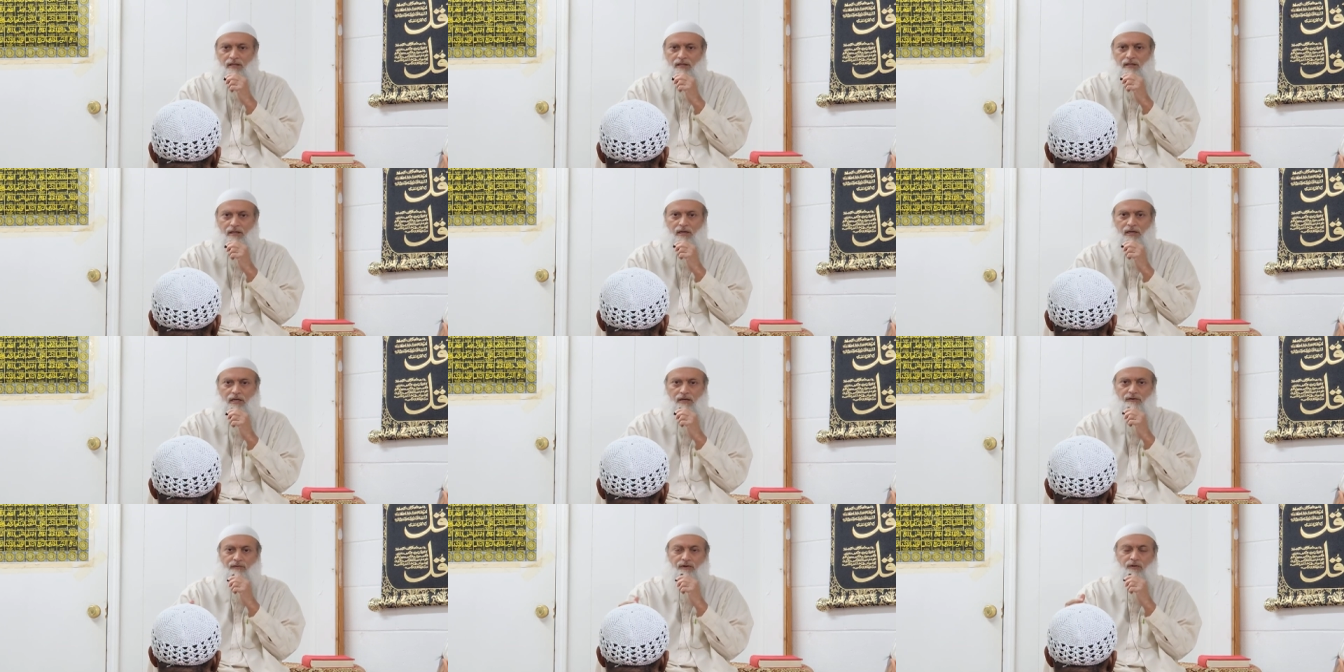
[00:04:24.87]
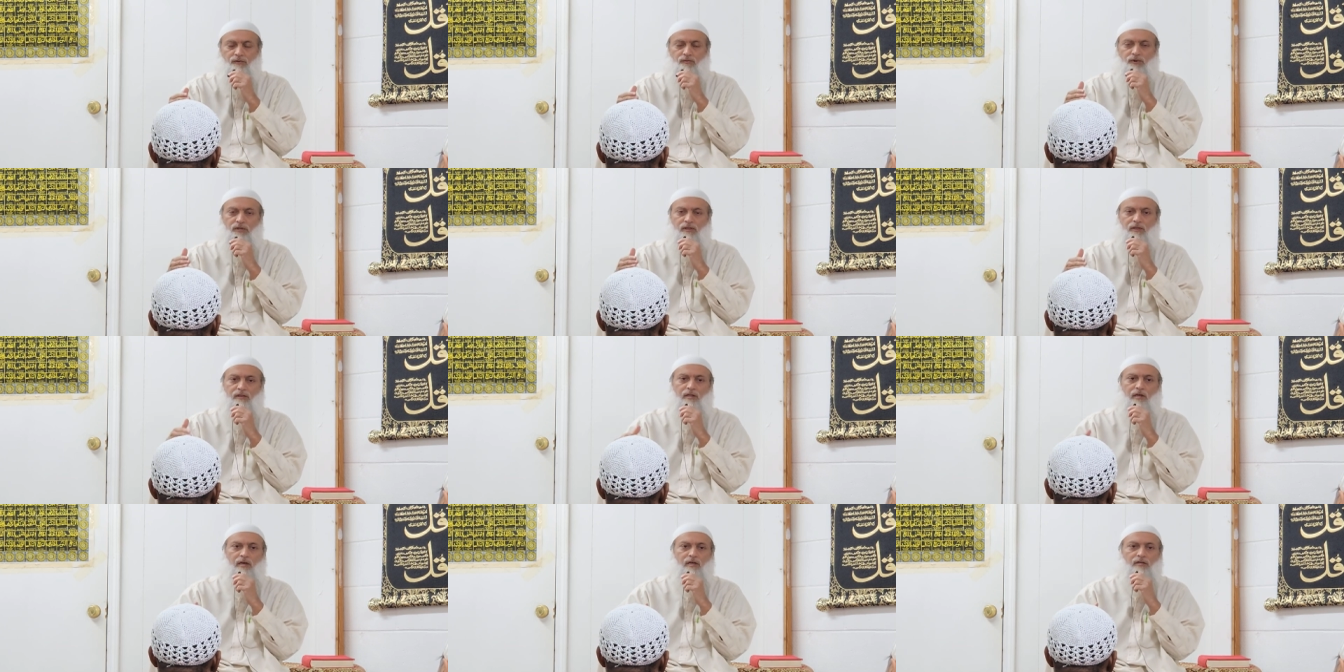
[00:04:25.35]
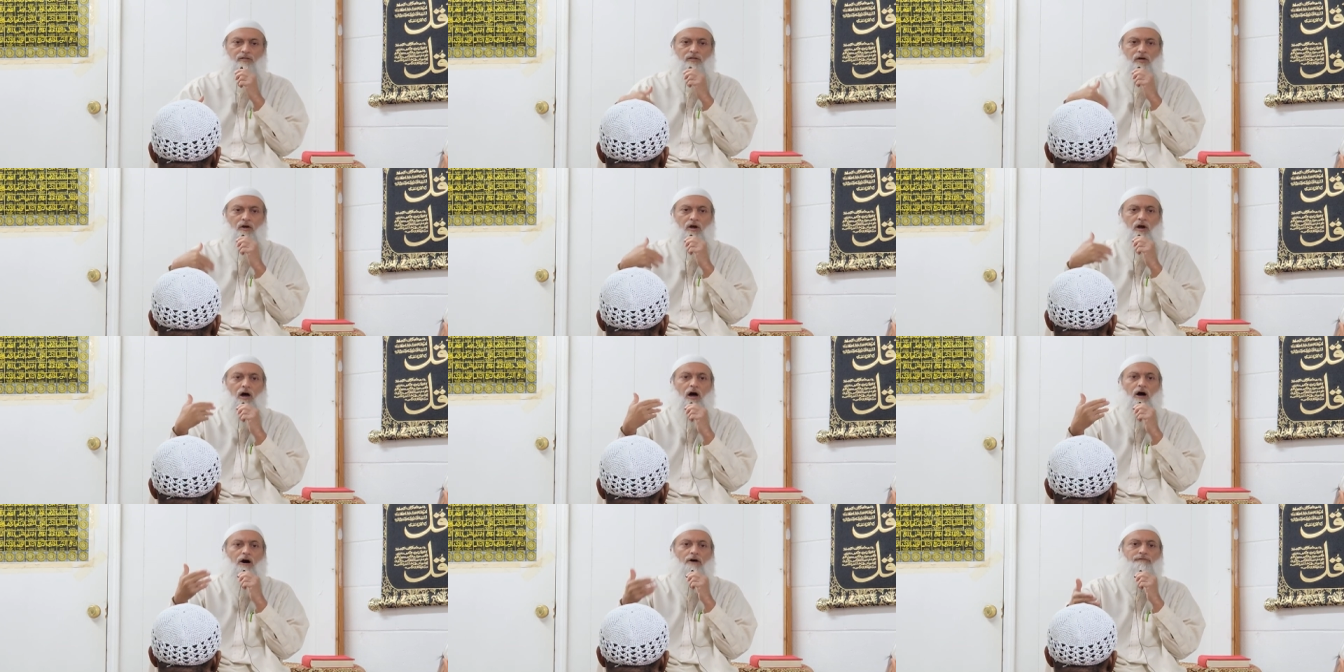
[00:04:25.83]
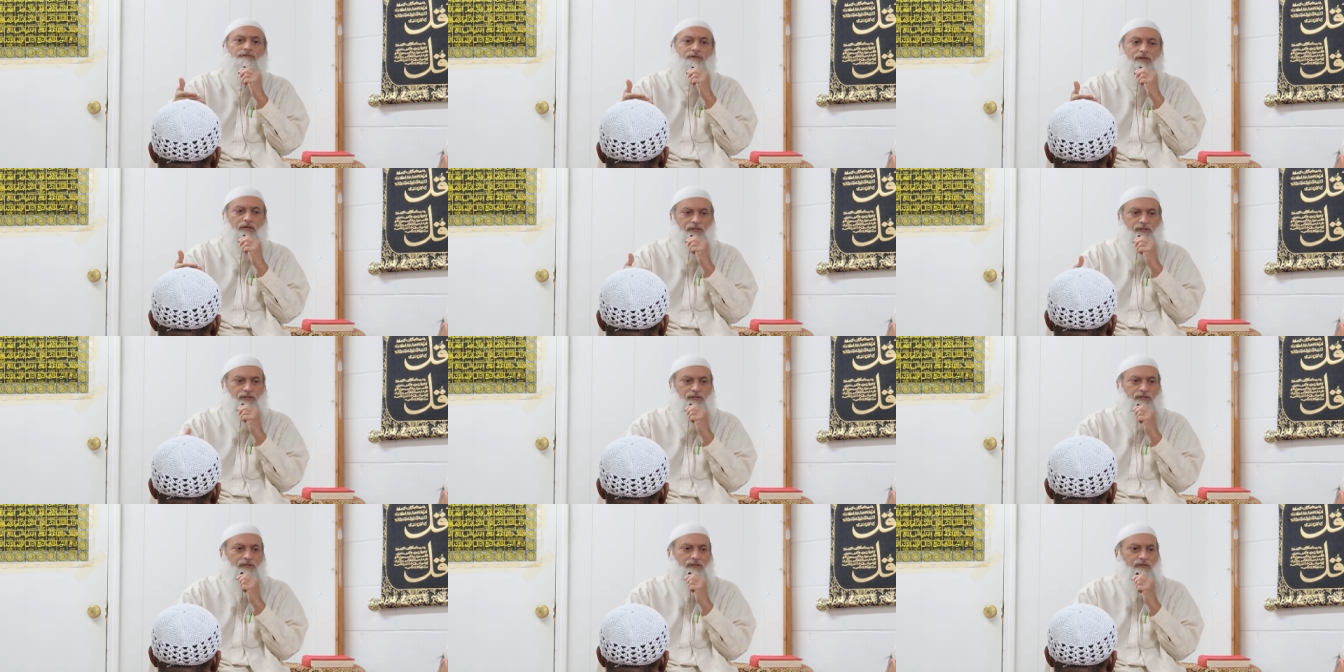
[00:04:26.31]
that even when things are
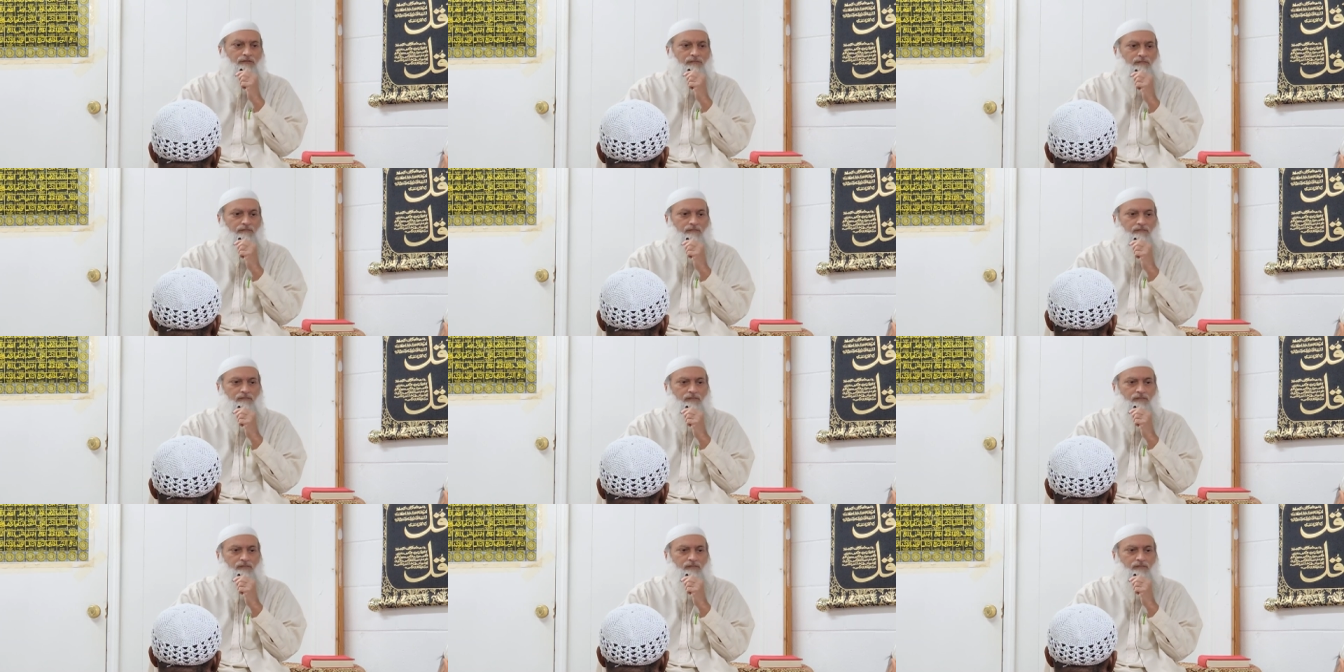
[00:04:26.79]
obvious,